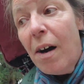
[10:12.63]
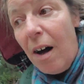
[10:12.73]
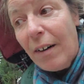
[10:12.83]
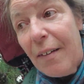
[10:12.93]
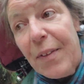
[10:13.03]

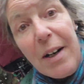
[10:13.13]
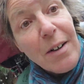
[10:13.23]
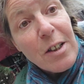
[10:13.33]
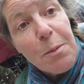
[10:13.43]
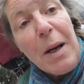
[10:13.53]
I'll get there,
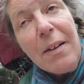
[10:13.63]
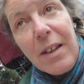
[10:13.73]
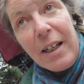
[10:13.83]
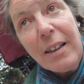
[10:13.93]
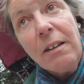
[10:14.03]
is the main
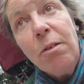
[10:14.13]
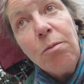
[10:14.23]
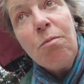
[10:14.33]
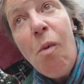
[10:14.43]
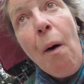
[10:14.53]
thing.
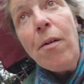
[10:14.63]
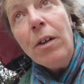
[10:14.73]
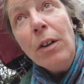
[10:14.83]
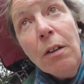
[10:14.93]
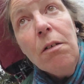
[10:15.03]

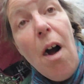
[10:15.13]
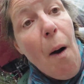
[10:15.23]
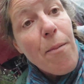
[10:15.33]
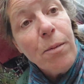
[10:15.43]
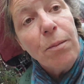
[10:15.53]
Oh,